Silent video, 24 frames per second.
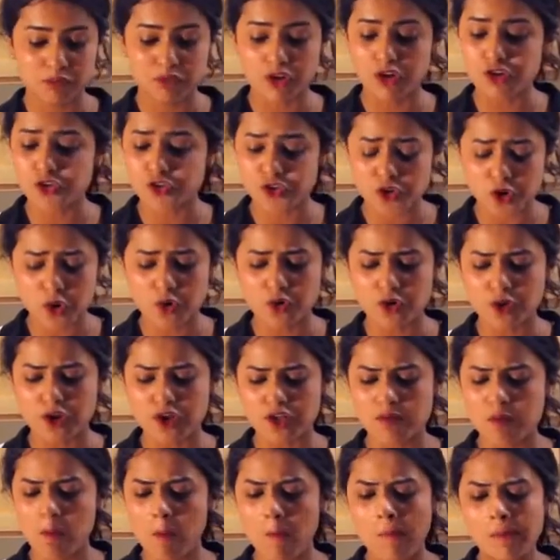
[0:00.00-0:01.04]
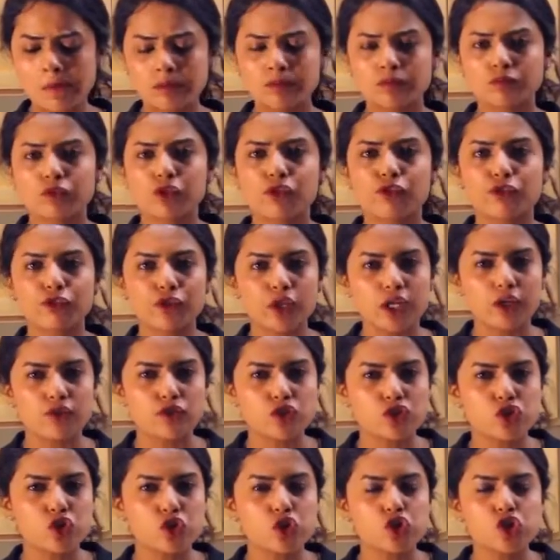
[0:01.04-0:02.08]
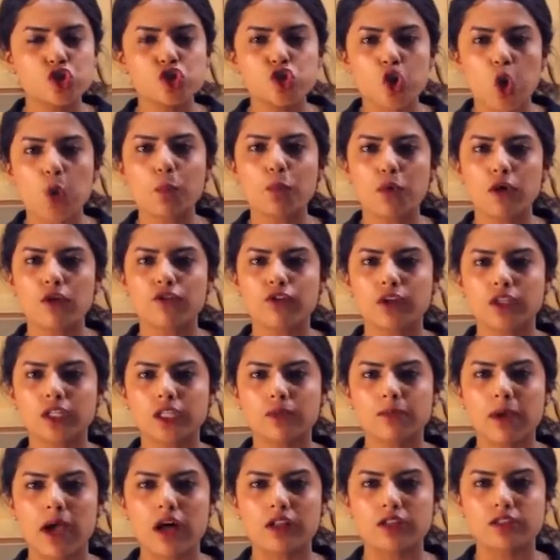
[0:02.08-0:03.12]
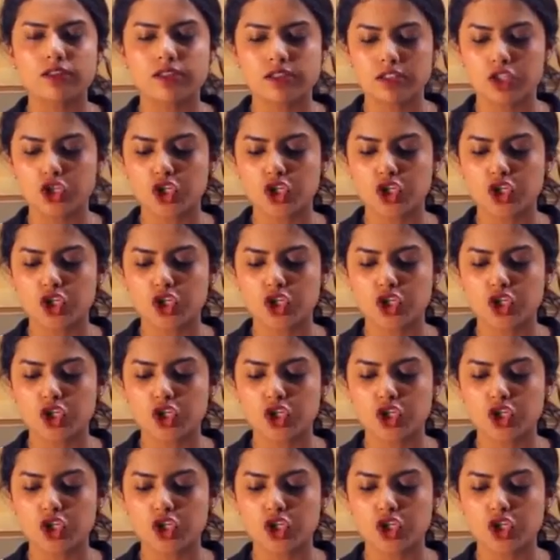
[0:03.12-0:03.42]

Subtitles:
It's so good. The flavors are so perfectly balanced.